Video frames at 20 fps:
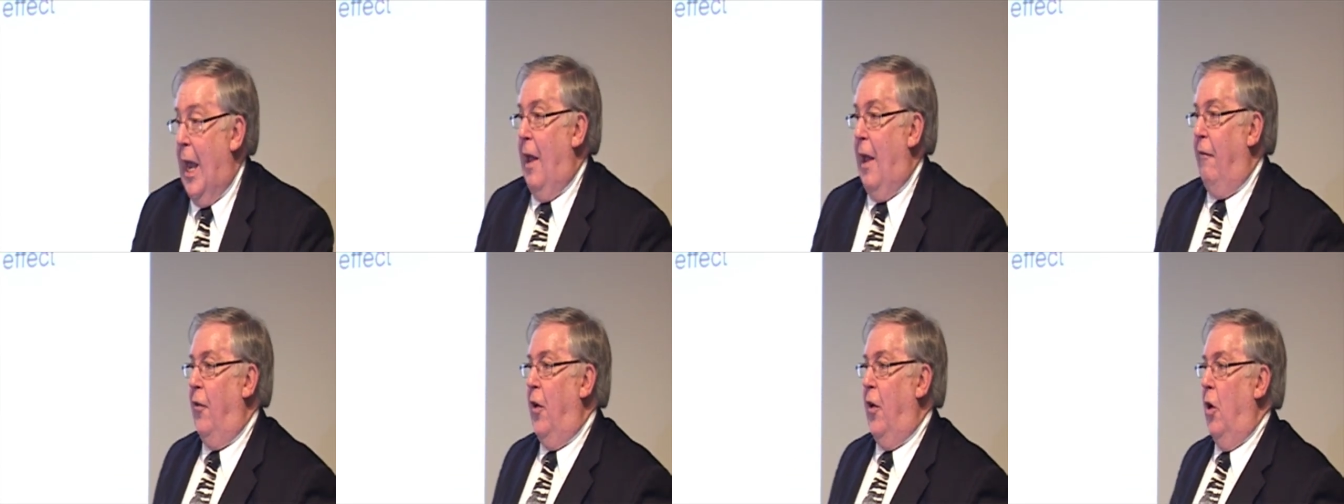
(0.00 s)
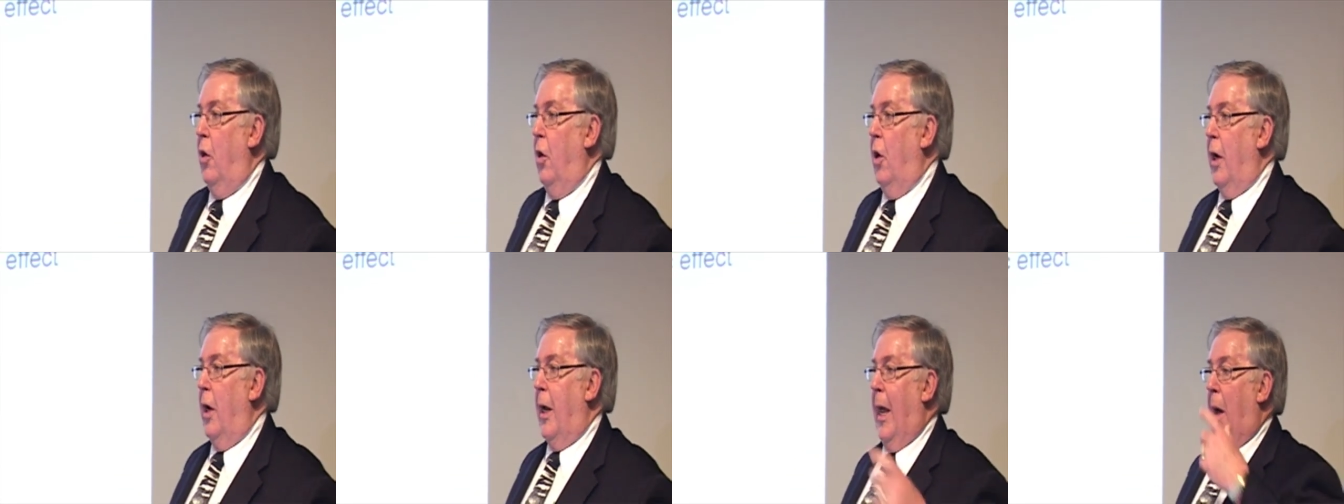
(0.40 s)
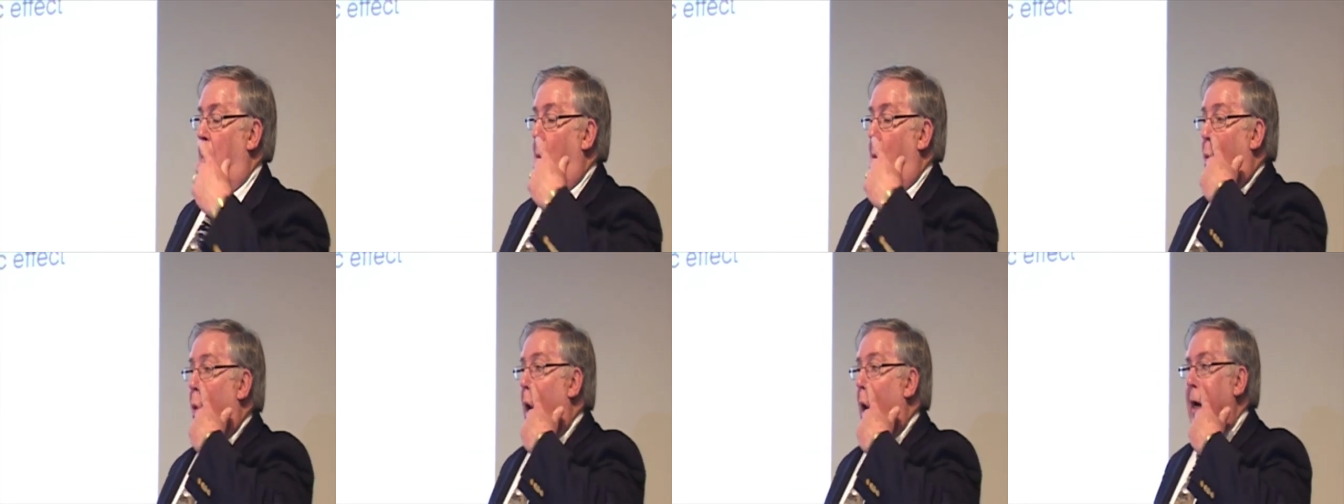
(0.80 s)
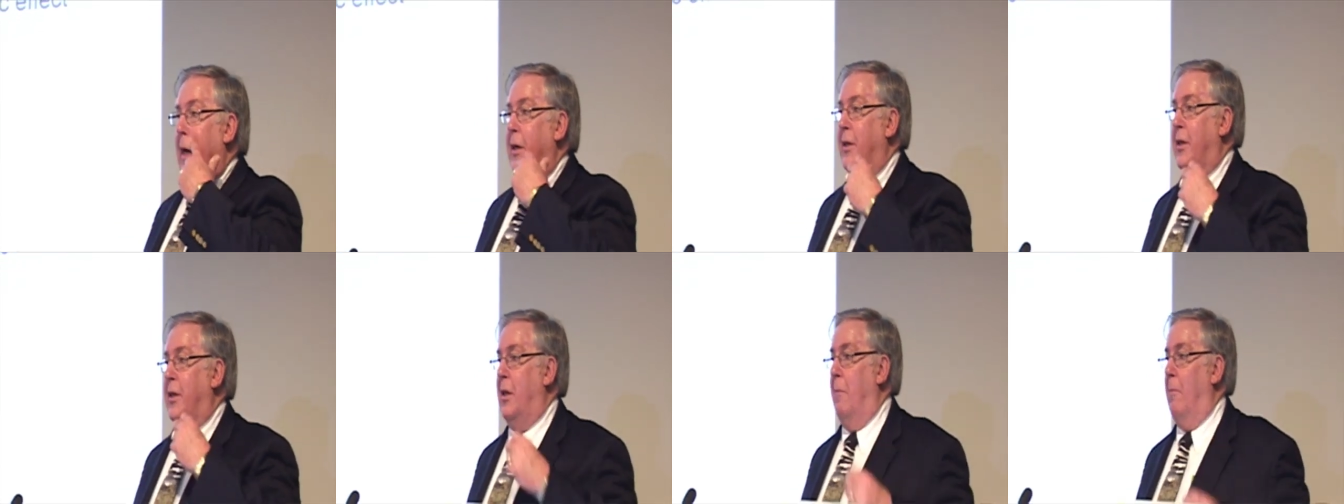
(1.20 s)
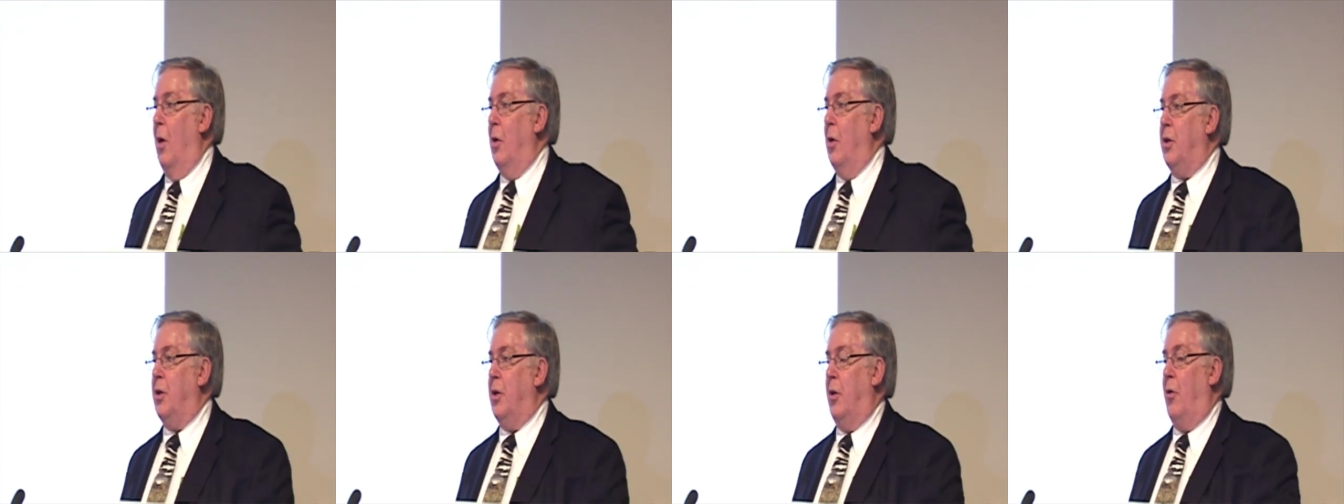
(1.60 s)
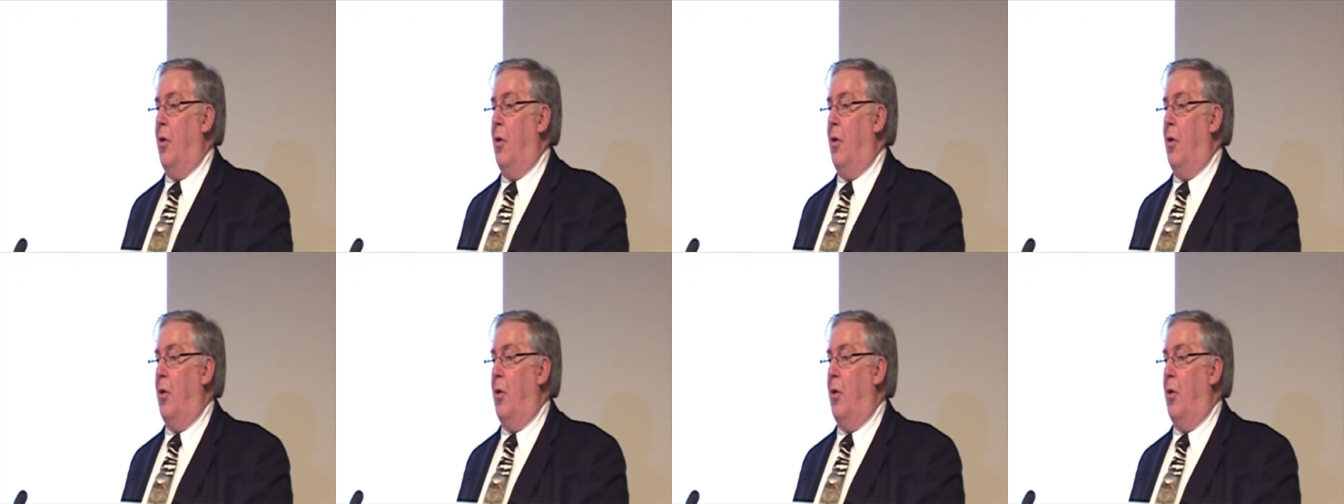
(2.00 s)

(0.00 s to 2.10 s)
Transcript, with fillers: If you look at what is the most